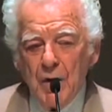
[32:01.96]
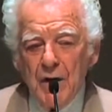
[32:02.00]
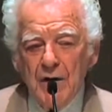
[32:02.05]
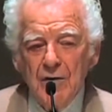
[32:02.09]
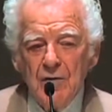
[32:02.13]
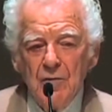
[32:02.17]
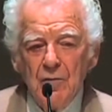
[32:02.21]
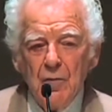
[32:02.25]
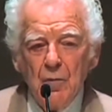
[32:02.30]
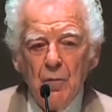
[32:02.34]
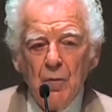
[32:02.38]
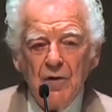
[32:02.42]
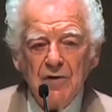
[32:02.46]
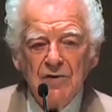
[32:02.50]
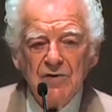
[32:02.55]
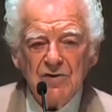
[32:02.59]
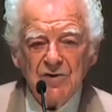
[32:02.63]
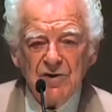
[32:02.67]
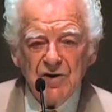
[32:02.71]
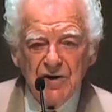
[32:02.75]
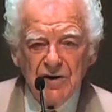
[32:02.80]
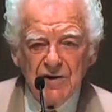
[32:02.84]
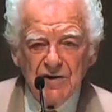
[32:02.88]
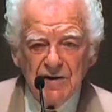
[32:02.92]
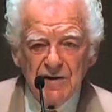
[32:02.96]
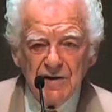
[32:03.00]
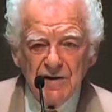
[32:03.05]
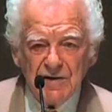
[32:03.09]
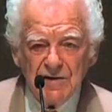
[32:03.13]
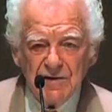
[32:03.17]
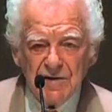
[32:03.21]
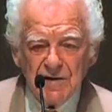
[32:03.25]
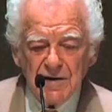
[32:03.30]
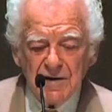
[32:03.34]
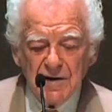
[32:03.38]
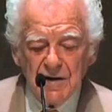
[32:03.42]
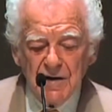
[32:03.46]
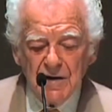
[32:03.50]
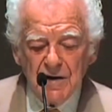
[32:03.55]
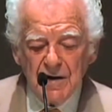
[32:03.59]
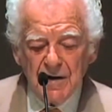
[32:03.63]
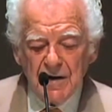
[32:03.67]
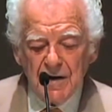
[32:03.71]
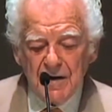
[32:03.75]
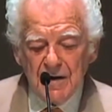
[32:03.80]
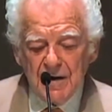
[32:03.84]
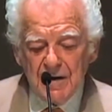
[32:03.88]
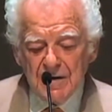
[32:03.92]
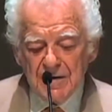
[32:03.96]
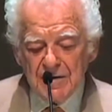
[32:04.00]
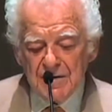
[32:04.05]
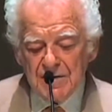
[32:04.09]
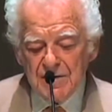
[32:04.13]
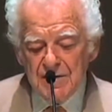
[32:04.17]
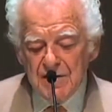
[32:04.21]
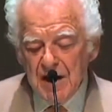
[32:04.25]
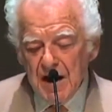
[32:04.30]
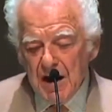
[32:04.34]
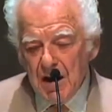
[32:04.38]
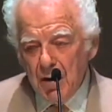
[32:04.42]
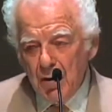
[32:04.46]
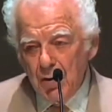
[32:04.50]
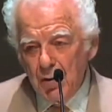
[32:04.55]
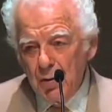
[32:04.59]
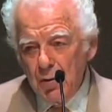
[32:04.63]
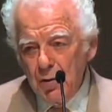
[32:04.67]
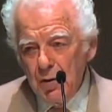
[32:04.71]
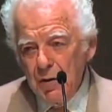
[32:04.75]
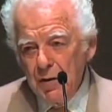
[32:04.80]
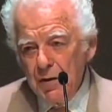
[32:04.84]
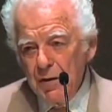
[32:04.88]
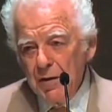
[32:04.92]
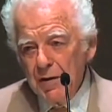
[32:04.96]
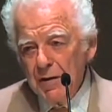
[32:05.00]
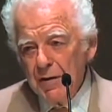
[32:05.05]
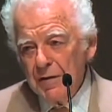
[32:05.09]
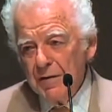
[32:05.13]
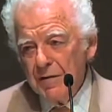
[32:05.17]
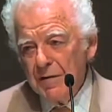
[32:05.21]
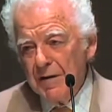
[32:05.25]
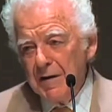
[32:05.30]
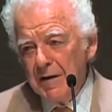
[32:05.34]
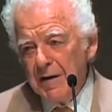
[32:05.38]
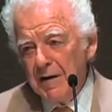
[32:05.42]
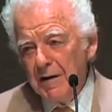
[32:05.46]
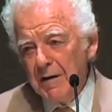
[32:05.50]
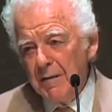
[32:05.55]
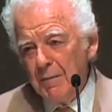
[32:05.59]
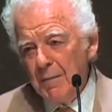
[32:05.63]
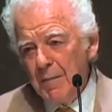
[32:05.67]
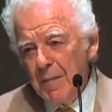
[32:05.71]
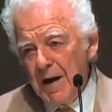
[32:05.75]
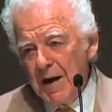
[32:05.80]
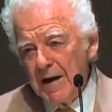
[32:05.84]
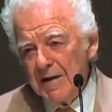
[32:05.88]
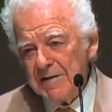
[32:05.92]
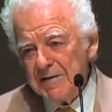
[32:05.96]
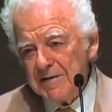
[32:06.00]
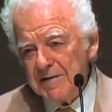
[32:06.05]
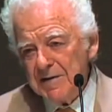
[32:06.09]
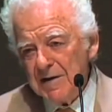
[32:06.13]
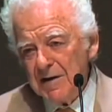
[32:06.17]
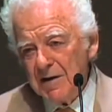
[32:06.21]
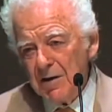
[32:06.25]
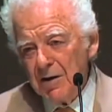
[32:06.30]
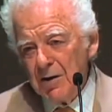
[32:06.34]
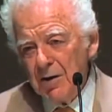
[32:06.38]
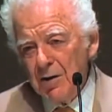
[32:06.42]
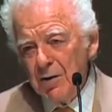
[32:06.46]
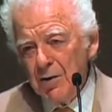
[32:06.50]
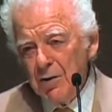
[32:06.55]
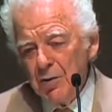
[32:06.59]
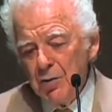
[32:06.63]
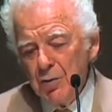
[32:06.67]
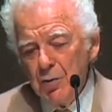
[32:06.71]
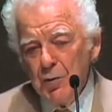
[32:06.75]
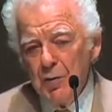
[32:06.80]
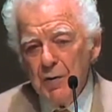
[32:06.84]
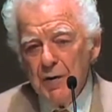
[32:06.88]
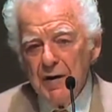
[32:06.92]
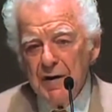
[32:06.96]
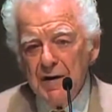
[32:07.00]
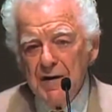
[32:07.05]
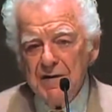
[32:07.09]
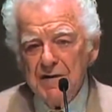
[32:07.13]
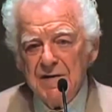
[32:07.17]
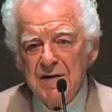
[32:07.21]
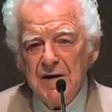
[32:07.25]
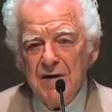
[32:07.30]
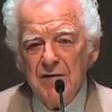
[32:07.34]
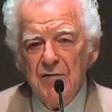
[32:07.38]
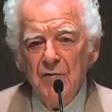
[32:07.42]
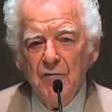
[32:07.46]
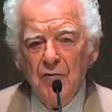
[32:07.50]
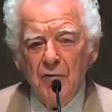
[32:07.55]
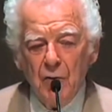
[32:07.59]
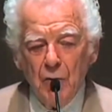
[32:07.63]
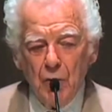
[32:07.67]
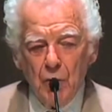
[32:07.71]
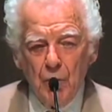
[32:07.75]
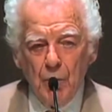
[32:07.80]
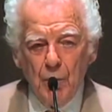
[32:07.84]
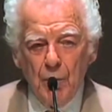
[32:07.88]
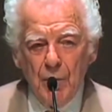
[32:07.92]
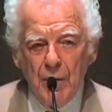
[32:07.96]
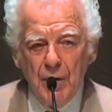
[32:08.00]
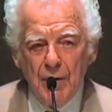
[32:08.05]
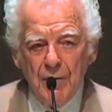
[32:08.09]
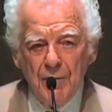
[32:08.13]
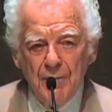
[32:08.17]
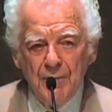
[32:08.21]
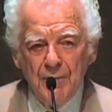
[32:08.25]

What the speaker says: one who was Jesus is now the master who is in Rome.